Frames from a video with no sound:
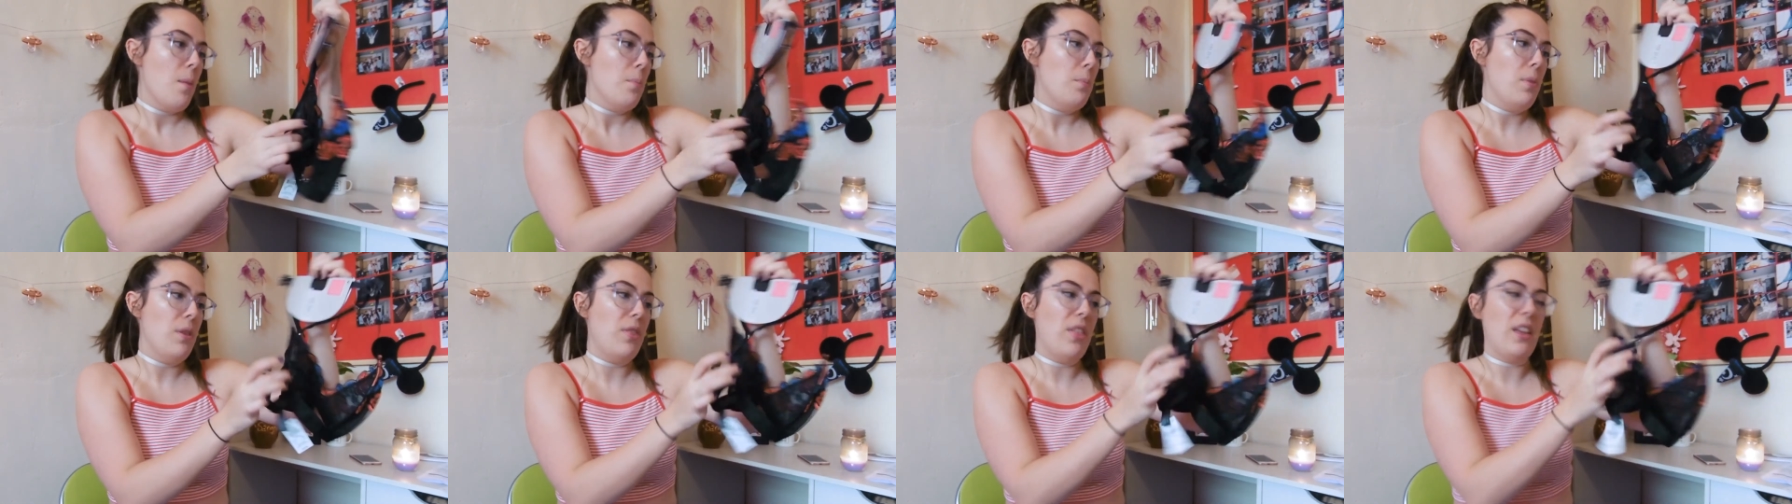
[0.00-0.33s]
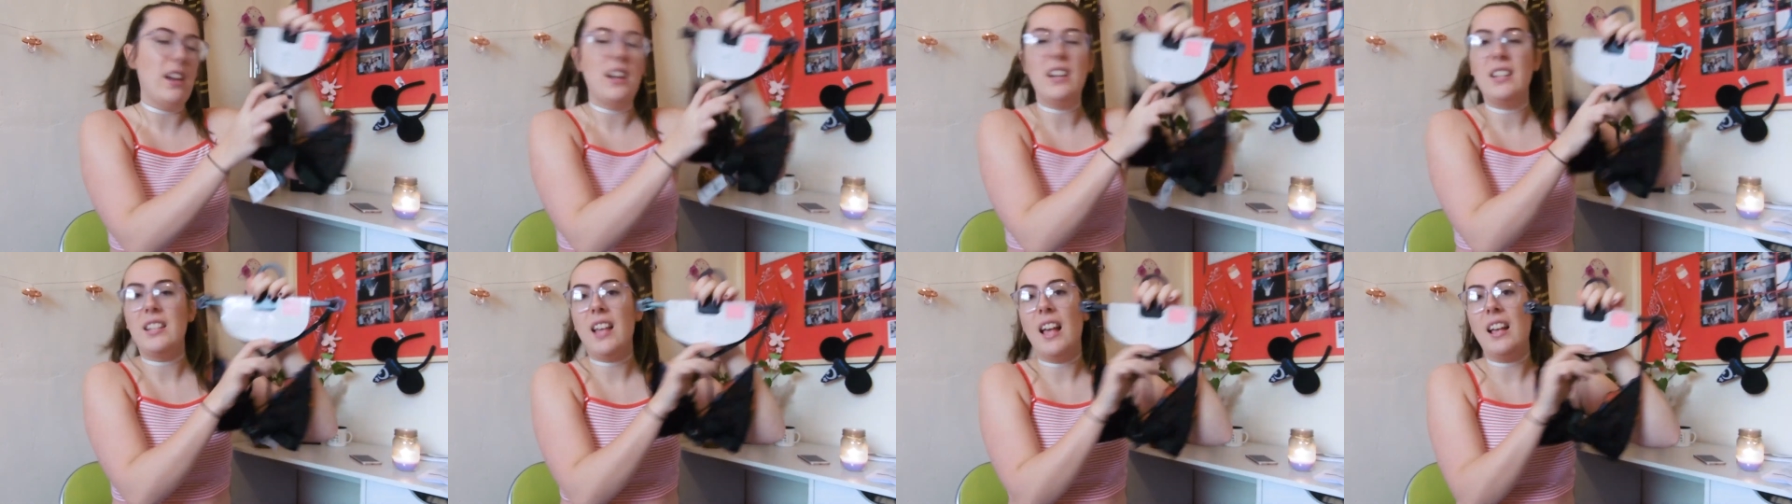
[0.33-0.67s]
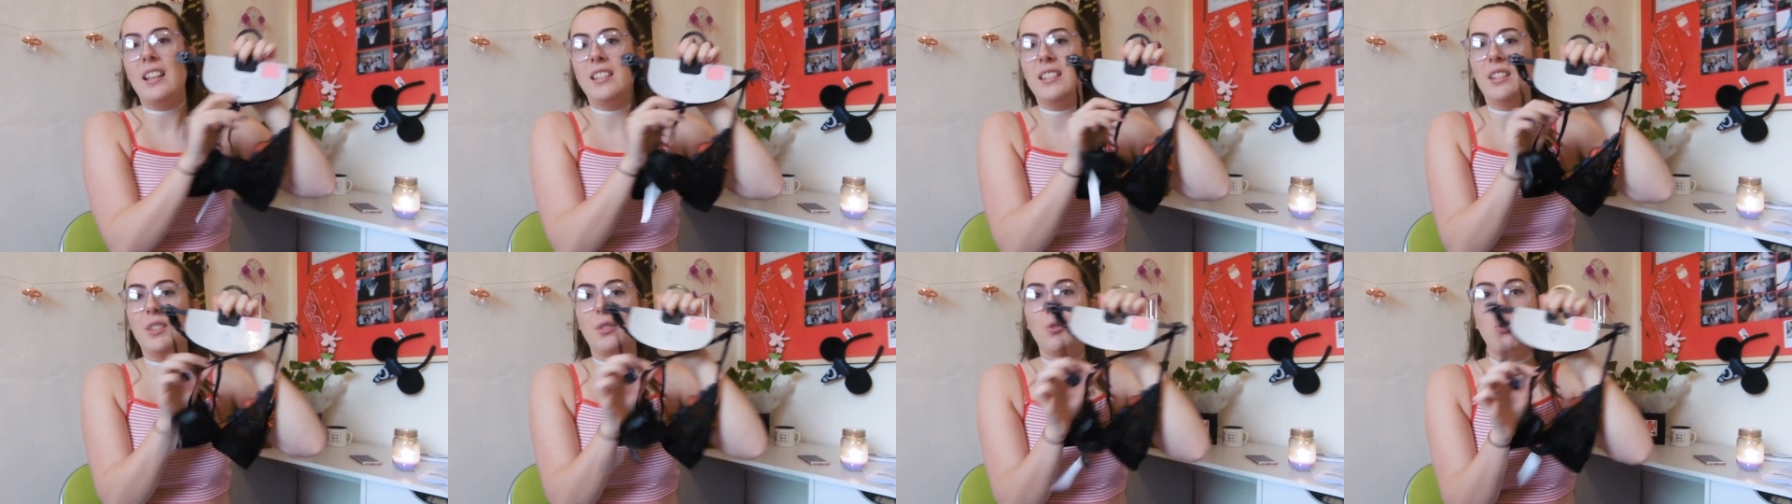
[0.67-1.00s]
but then it
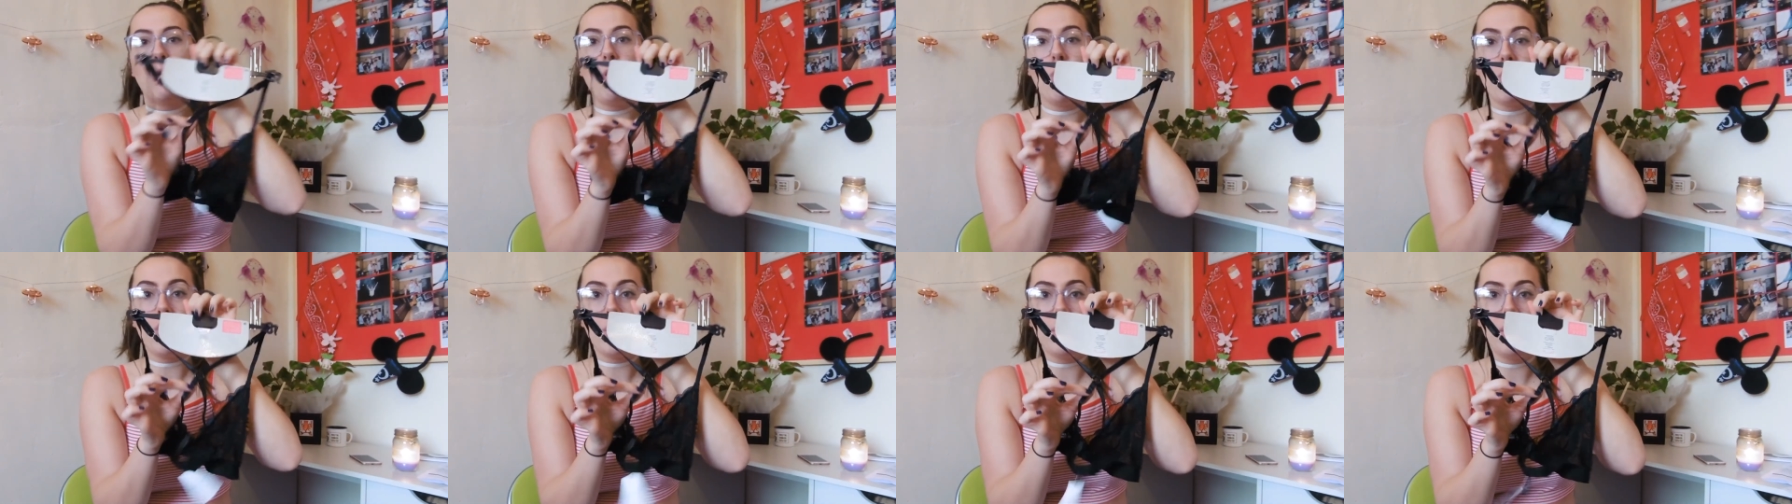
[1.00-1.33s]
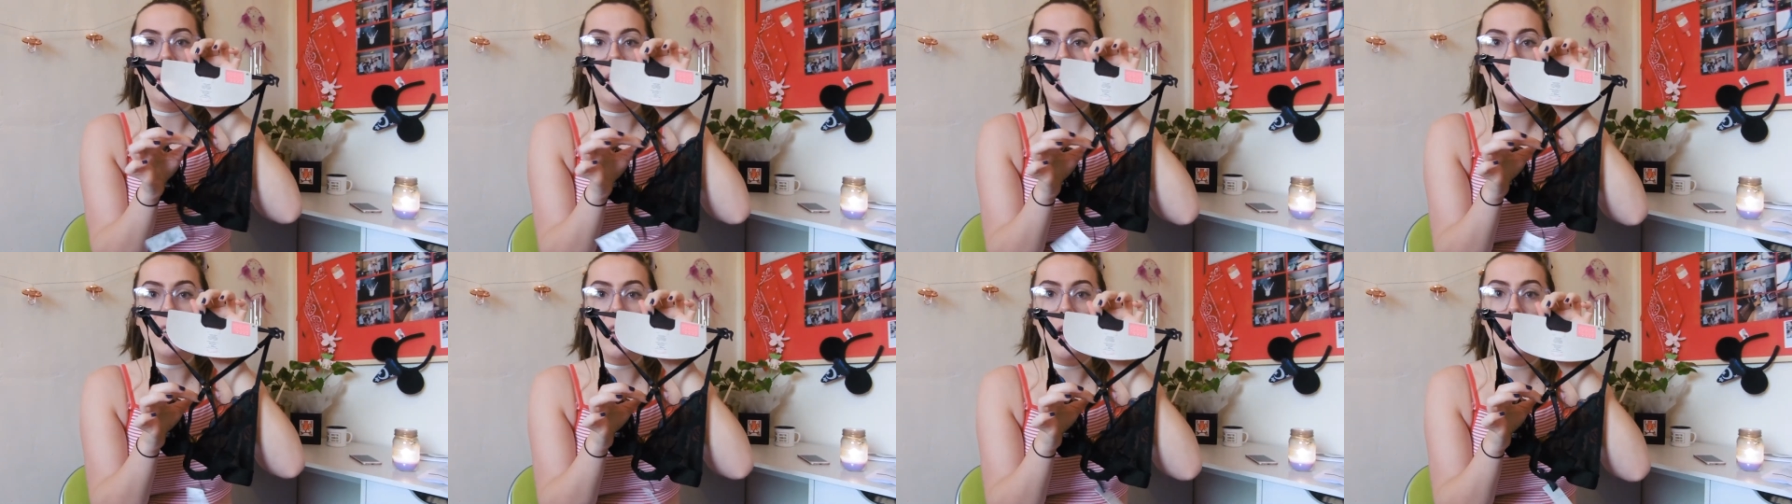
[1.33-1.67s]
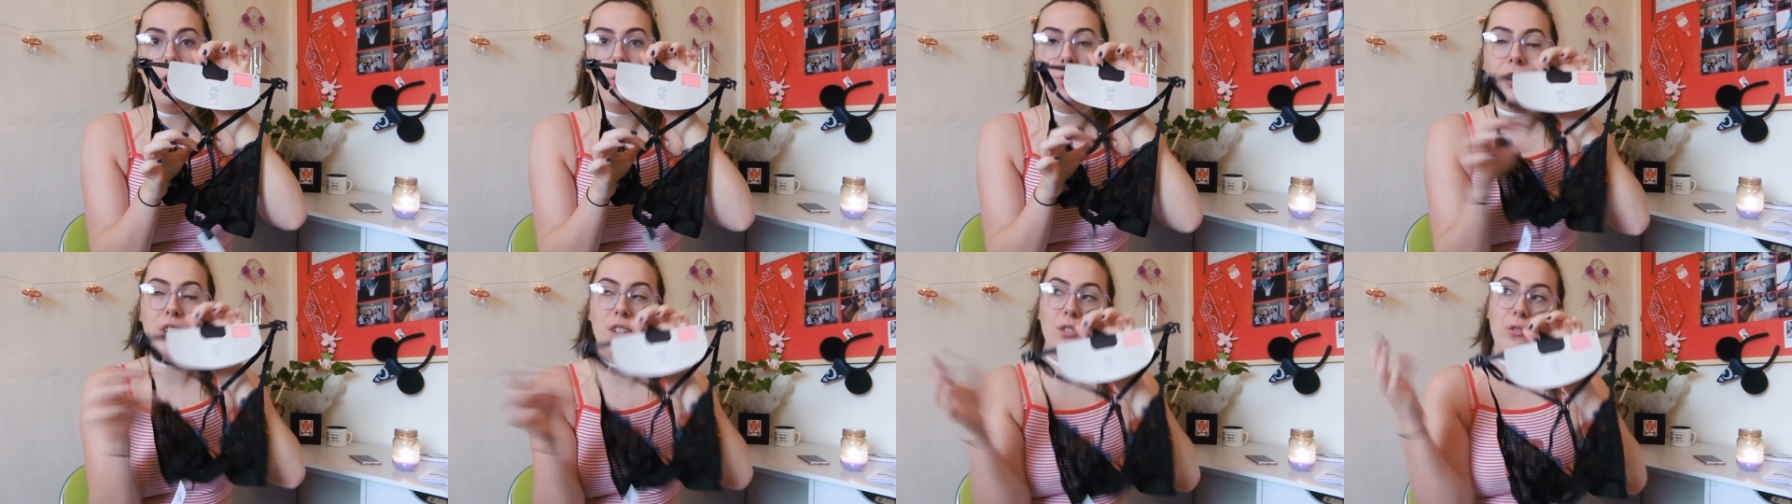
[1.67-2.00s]
has this cross
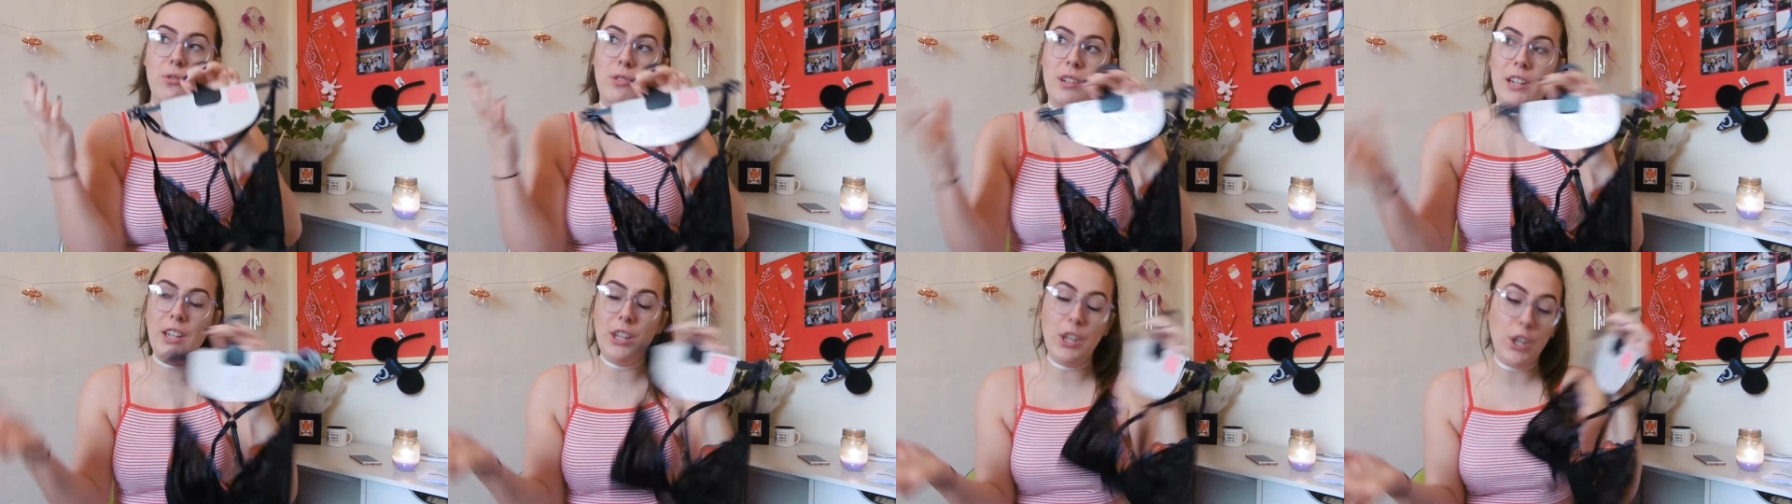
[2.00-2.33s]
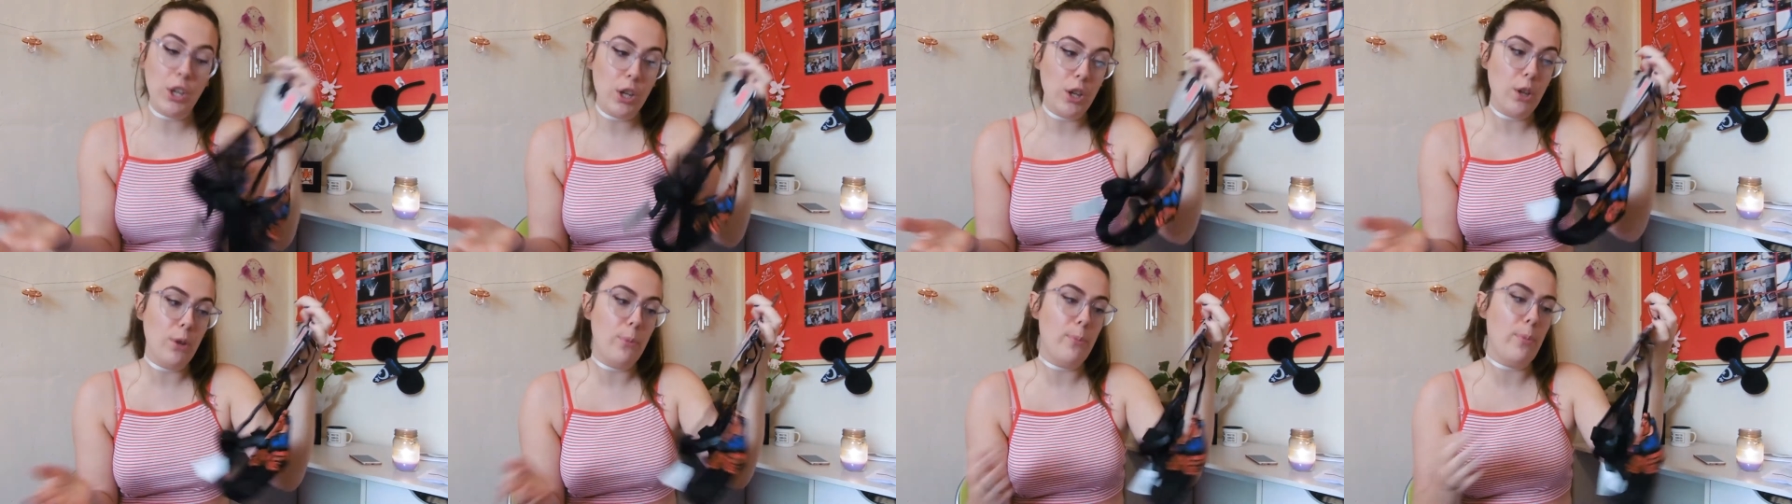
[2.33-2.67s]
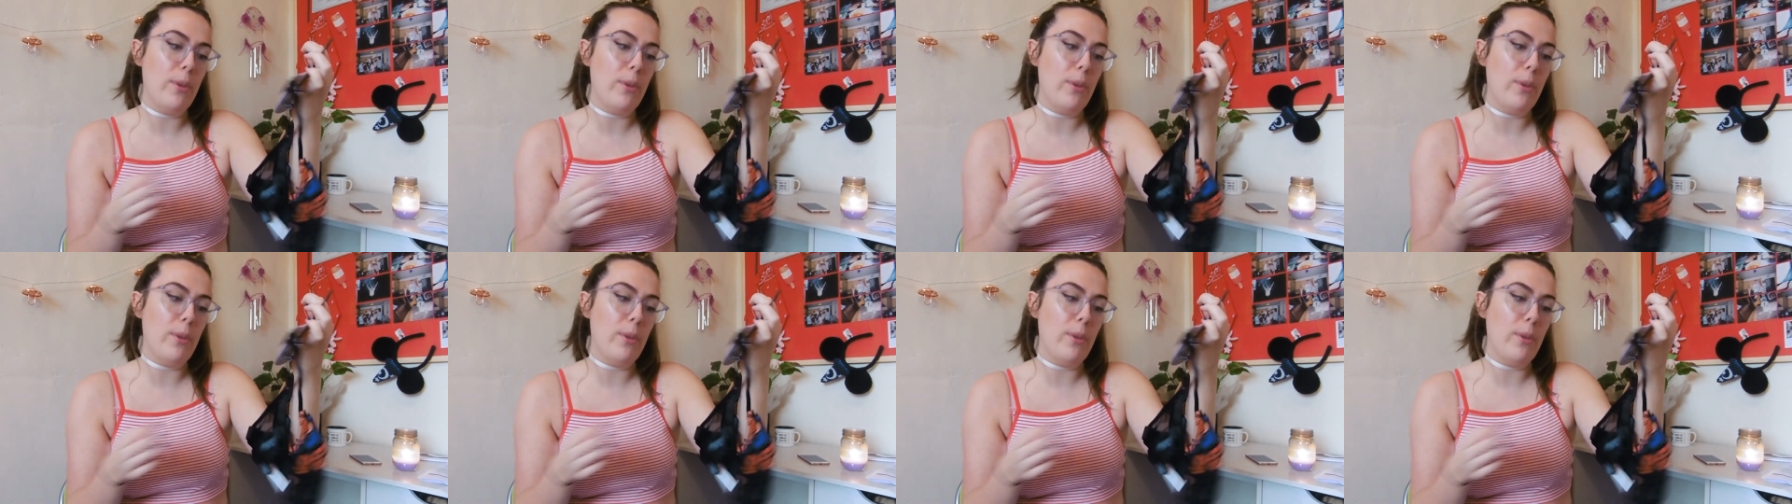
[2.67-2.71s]
detail which is really cute